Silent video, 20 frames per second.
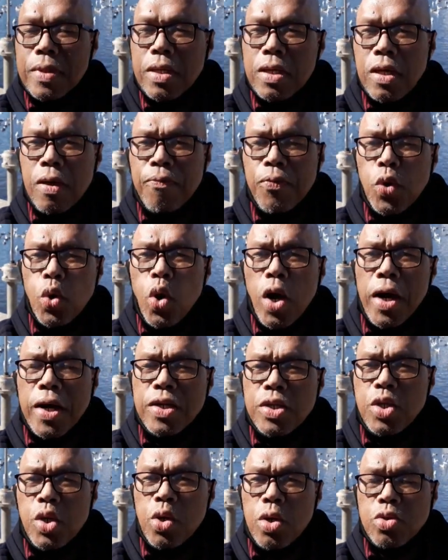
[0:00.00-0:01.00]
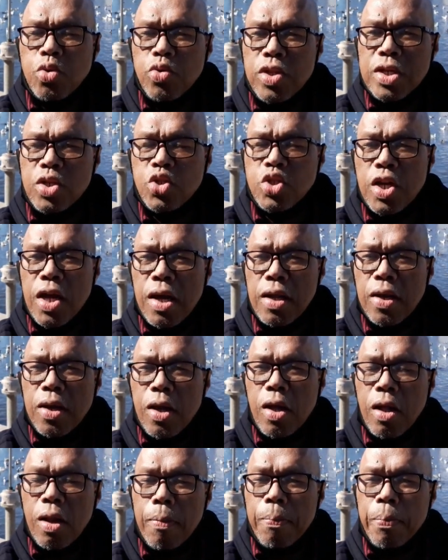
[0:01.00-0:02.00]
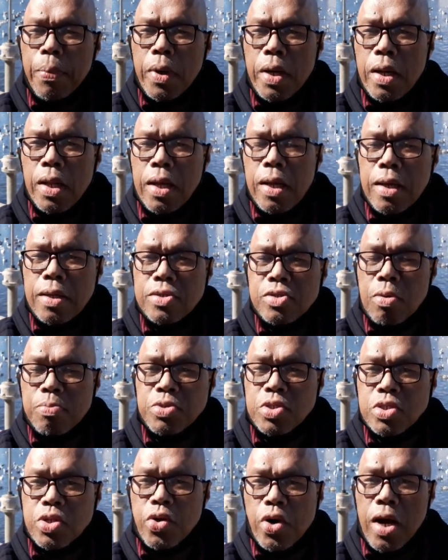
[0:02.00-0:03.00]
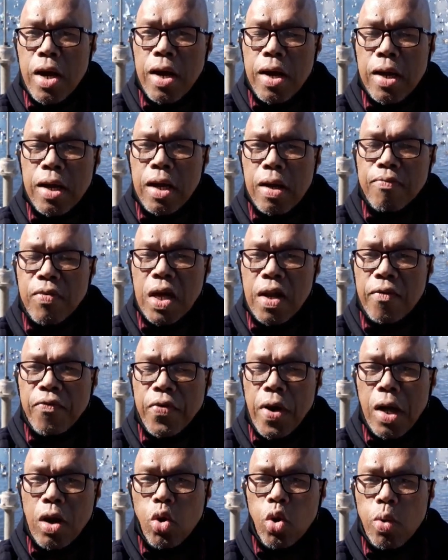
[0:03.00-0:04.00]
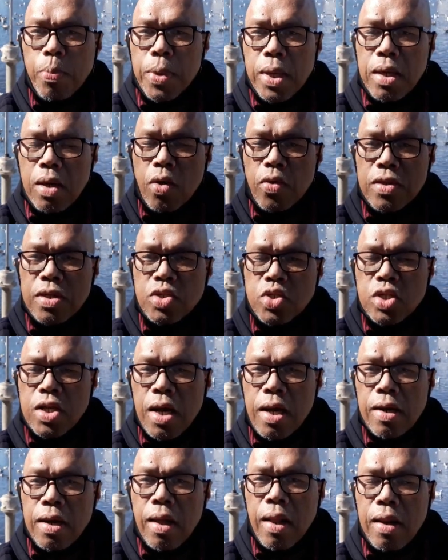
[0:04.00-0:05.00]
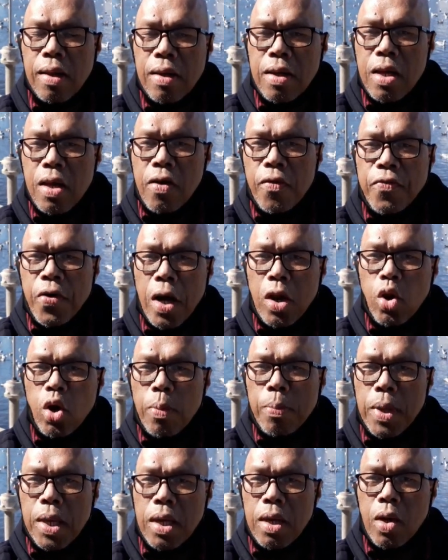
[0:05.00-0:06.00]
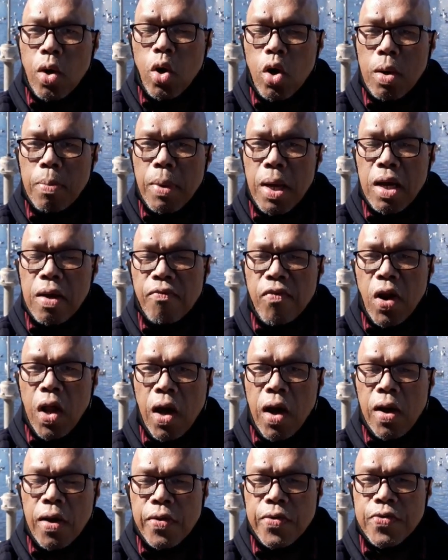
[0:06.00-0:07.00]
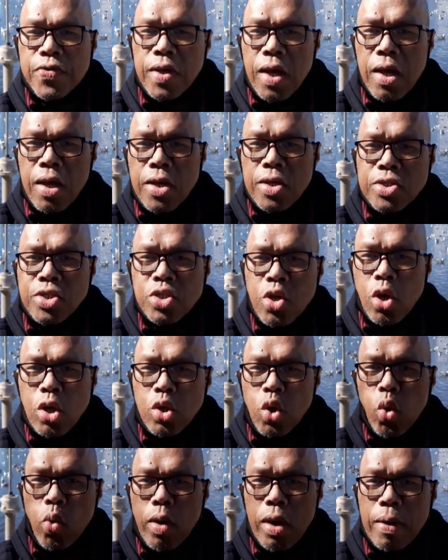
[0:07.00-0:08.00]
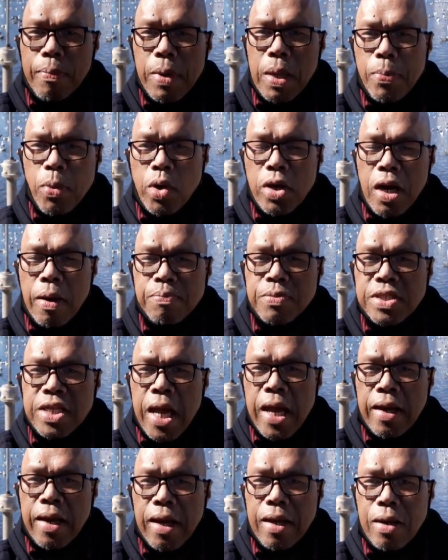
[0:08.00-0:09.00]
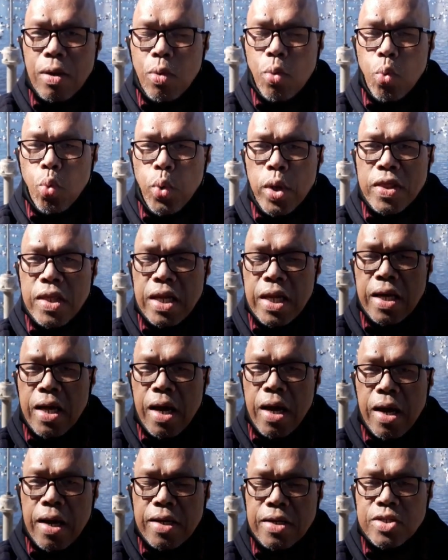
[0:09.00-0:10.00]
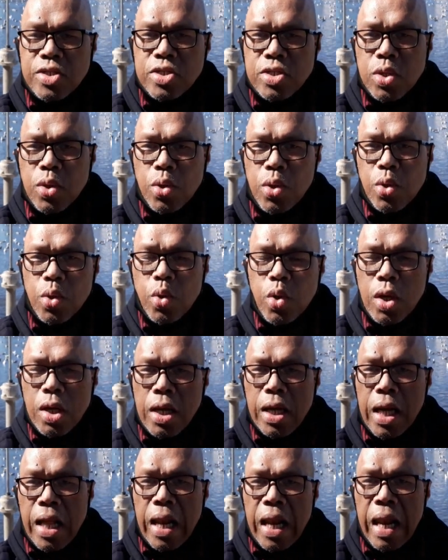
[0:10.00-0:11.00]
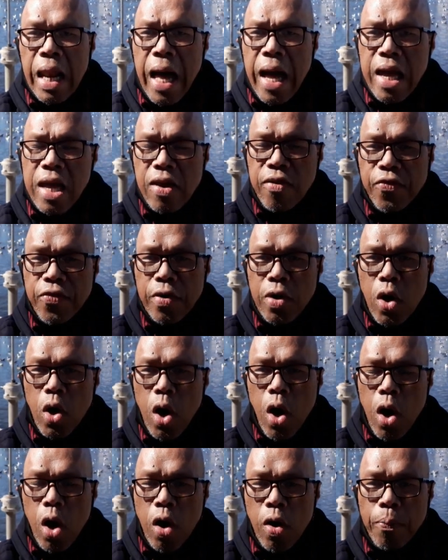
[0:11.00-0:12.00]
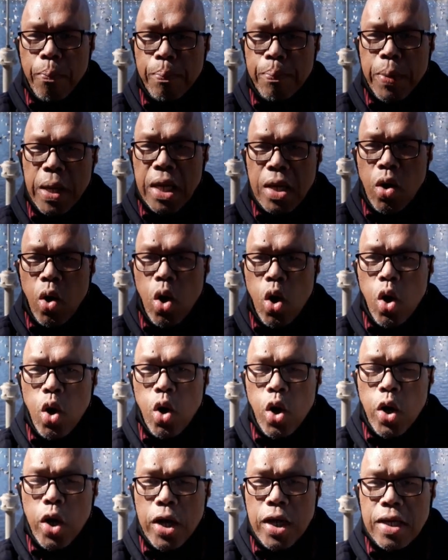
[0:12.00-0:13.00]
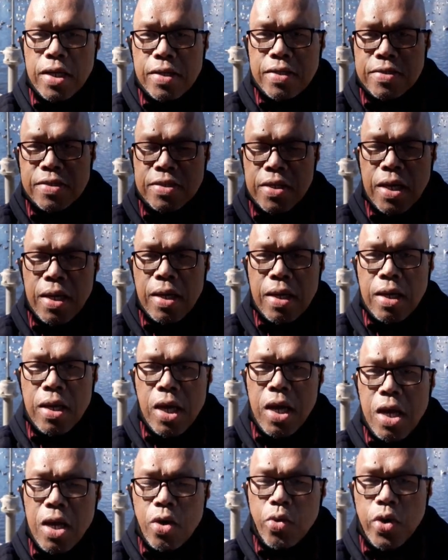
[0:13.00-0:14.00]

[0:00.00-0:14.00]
If you are new to this channel, please subscribe and follow me on this channel. Follow me on my blogs so you will be more updated with regards to life of Pinoy here